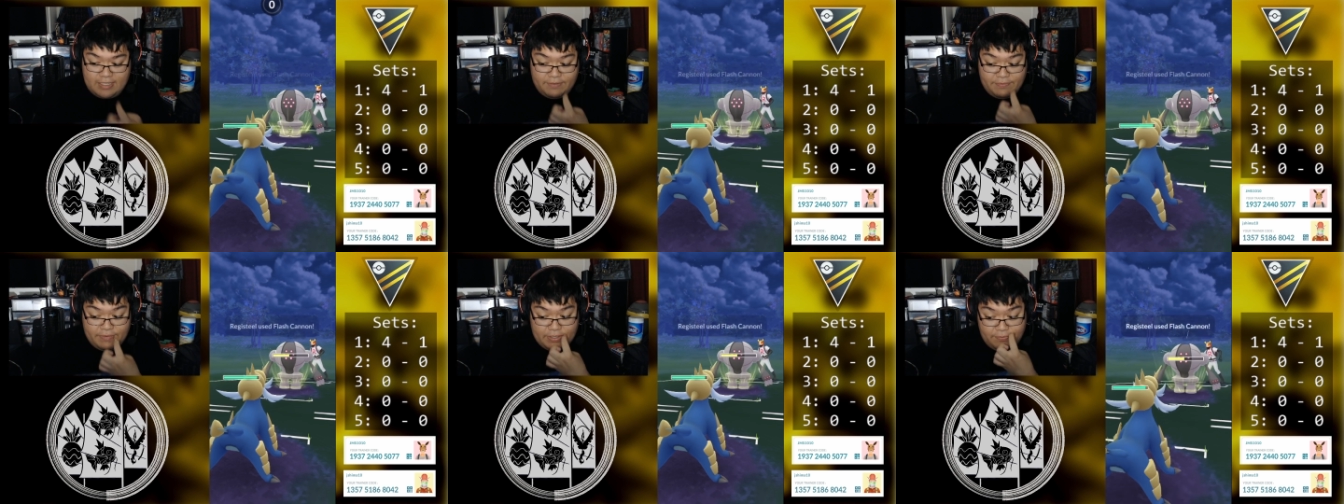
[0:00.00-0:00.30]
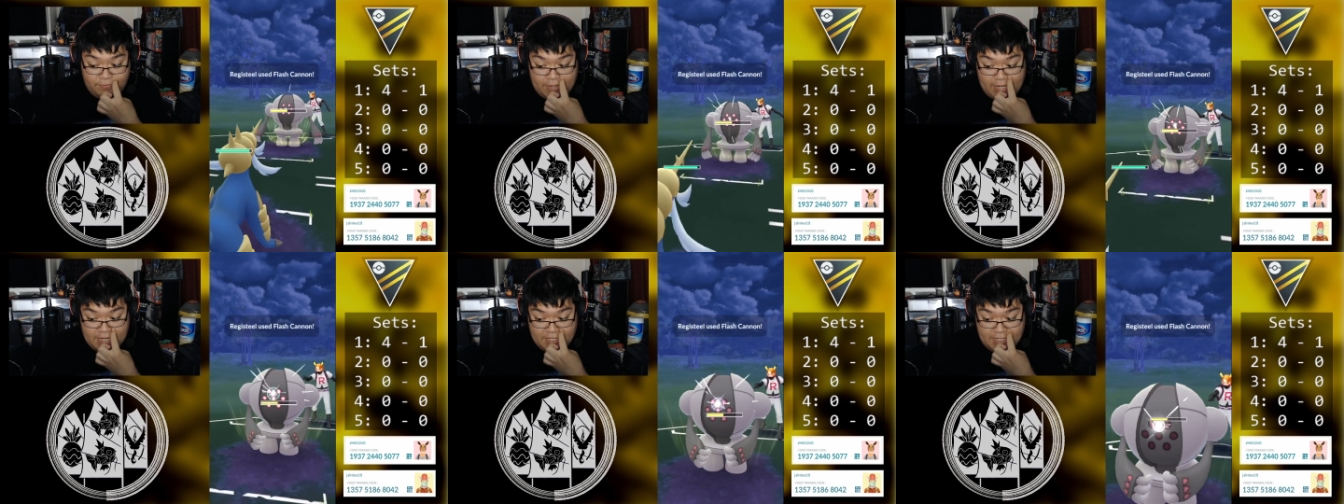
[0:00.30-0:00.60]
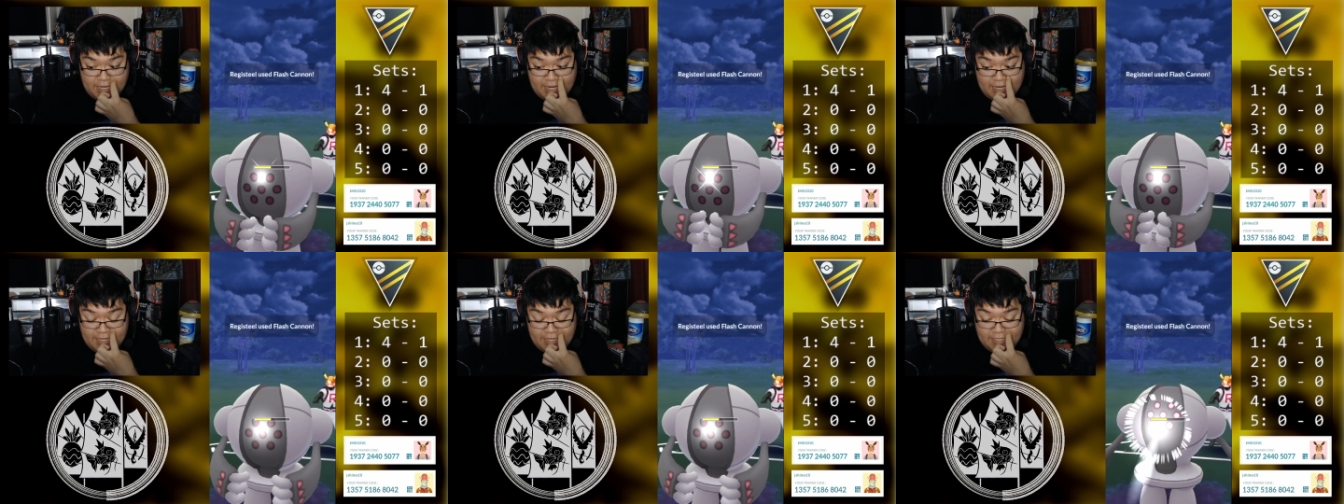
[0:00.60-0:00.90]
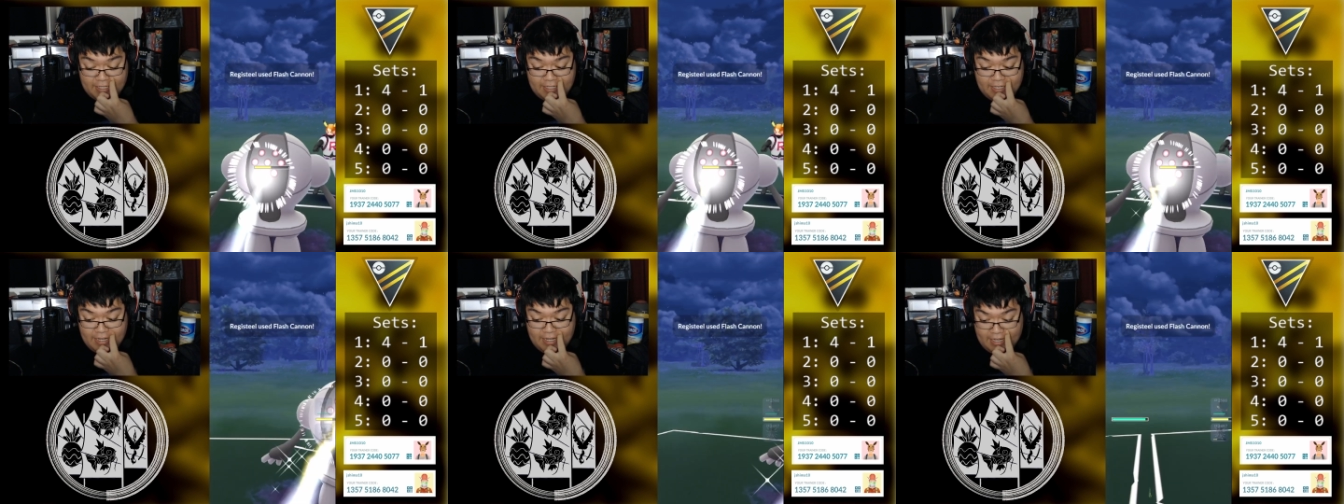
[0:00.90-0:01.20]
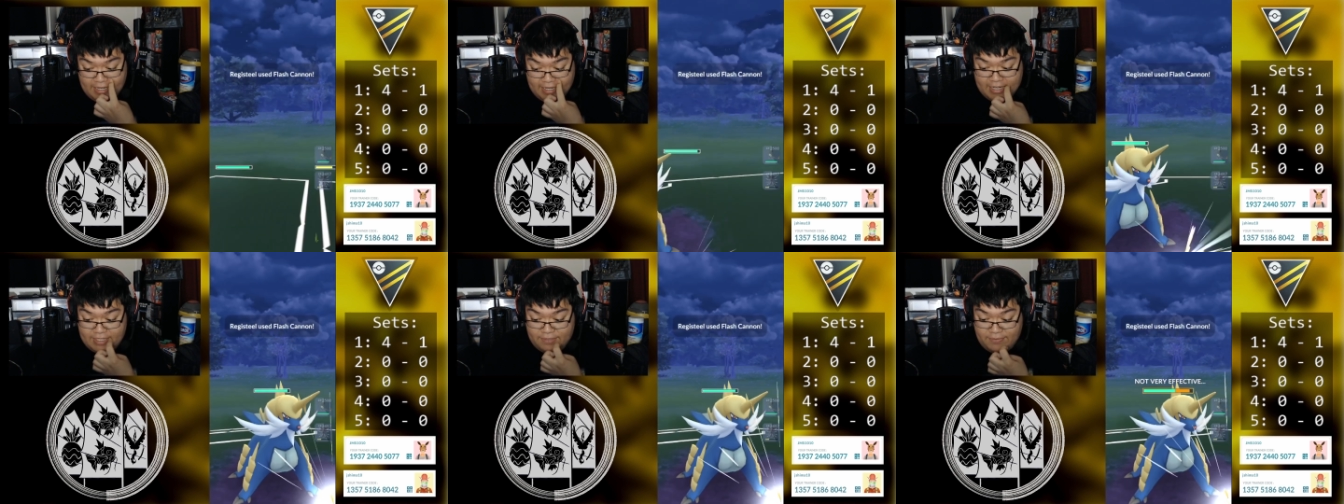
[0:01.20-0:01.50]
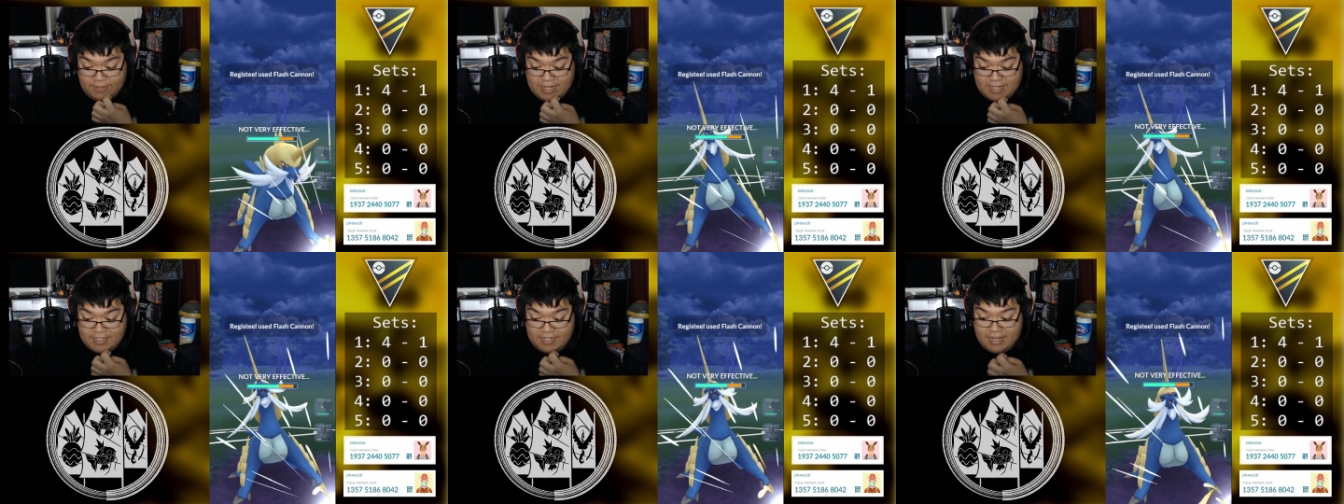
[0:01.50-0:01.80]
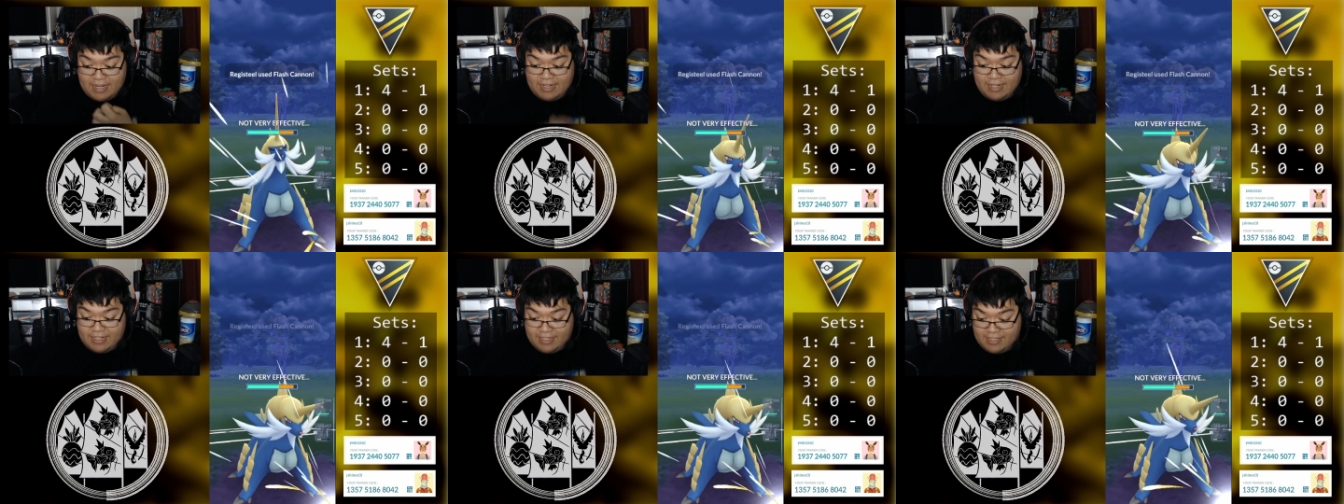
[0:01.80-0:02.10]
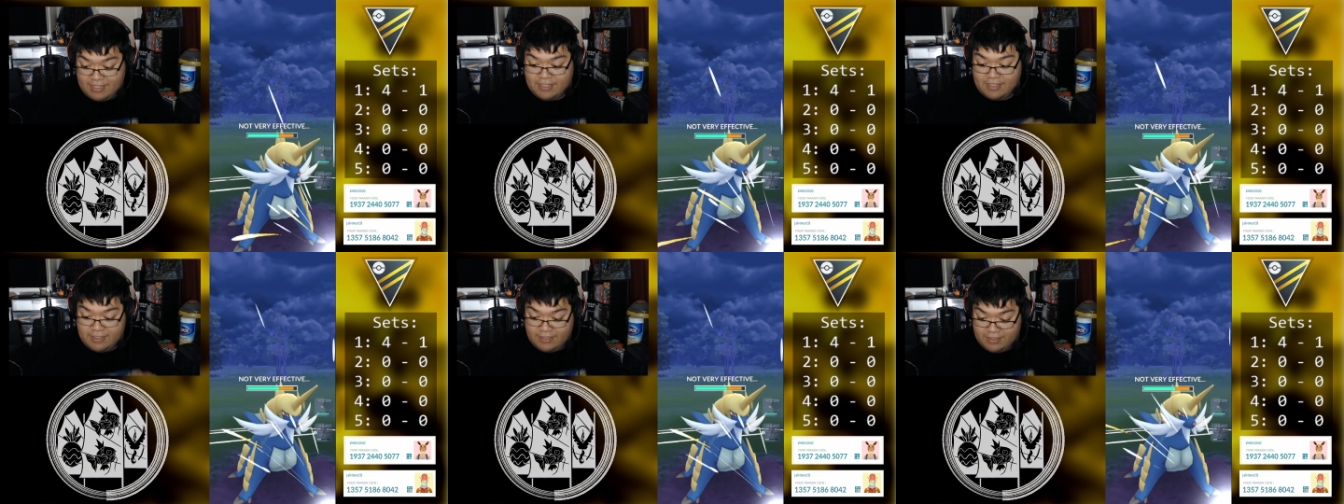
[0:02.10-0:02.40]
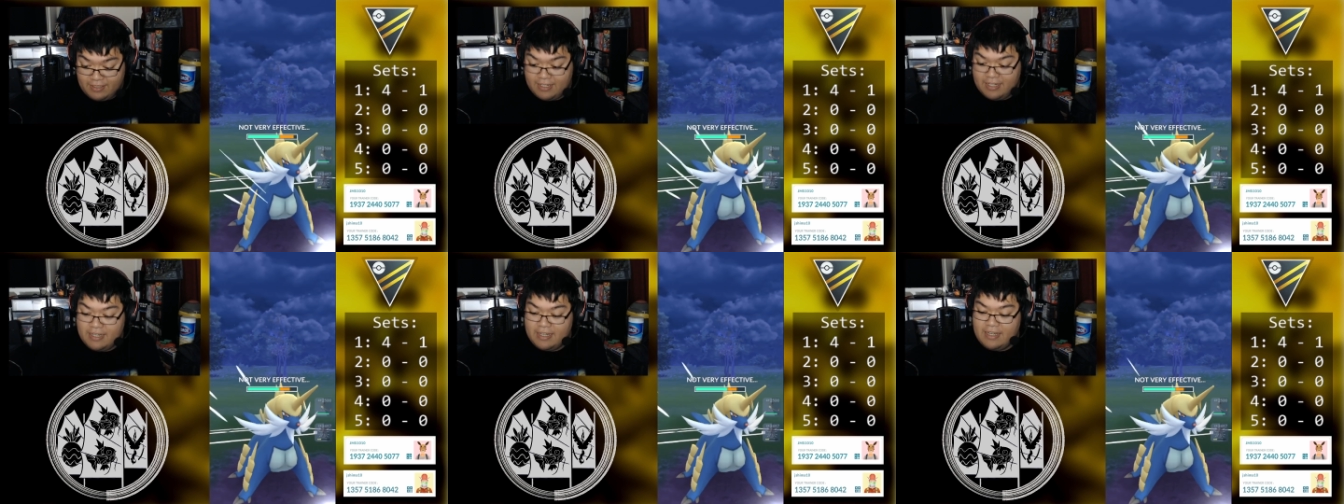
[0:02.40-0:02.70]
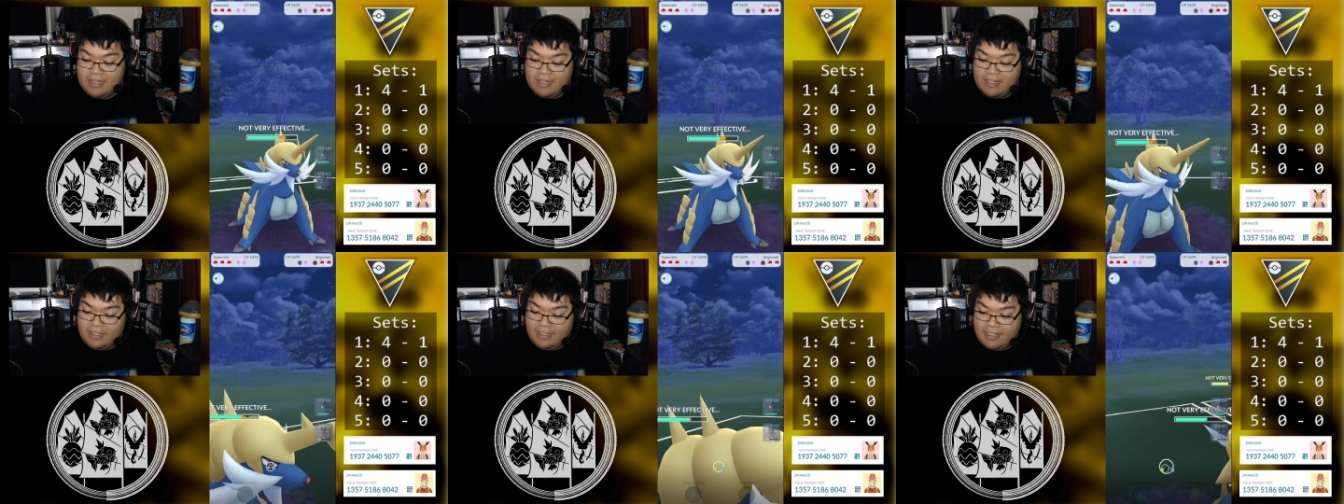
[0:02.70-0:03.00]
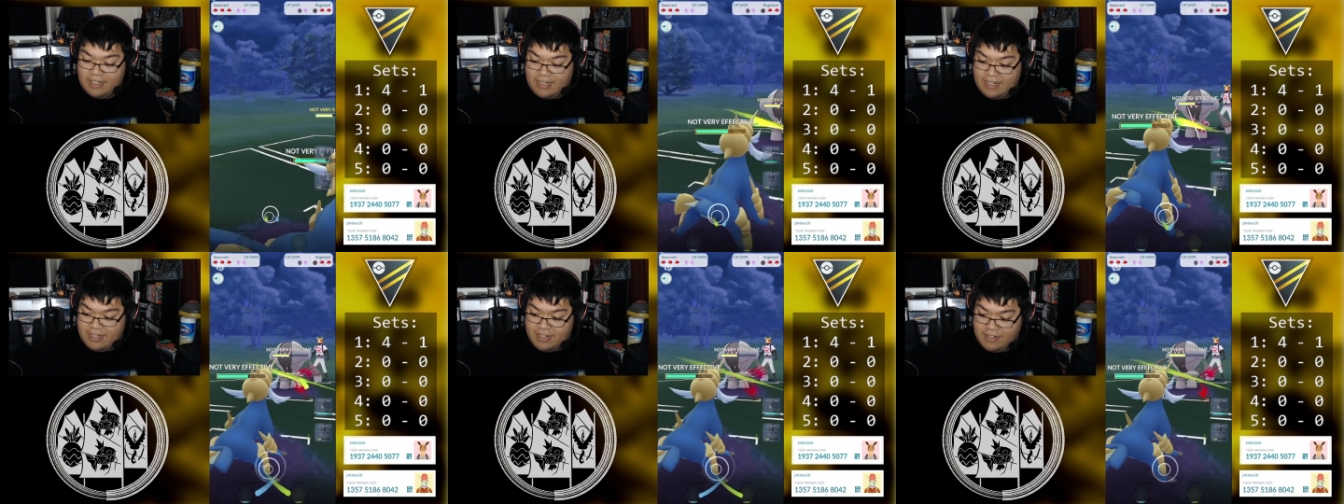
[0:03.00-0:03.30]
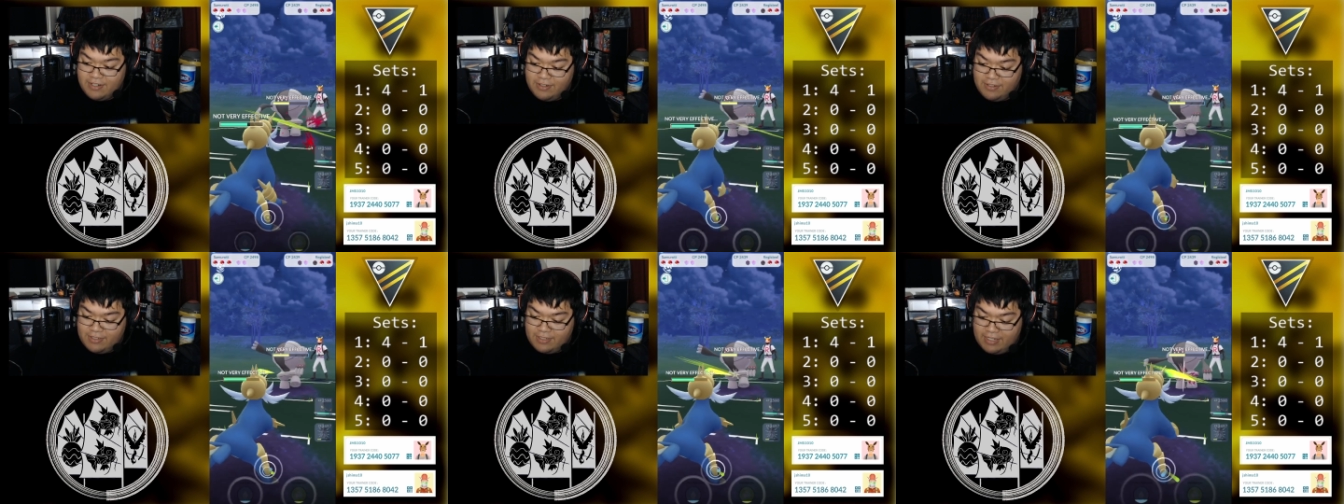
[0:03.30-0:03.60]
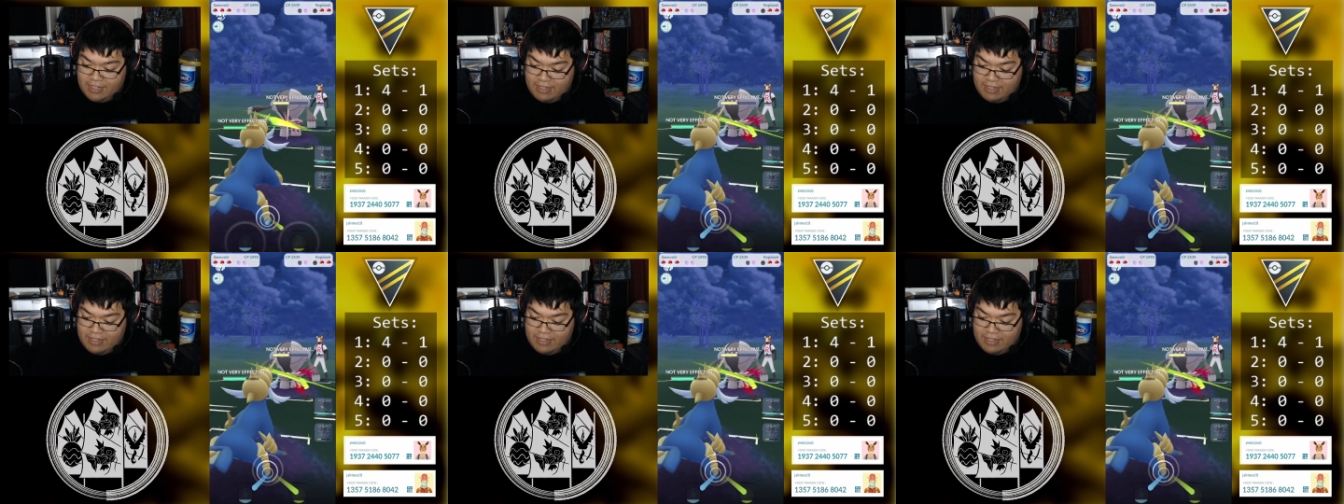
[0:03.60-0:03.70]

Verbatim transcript: If it's Flash Cannon, it is Flash Cannon, so good news.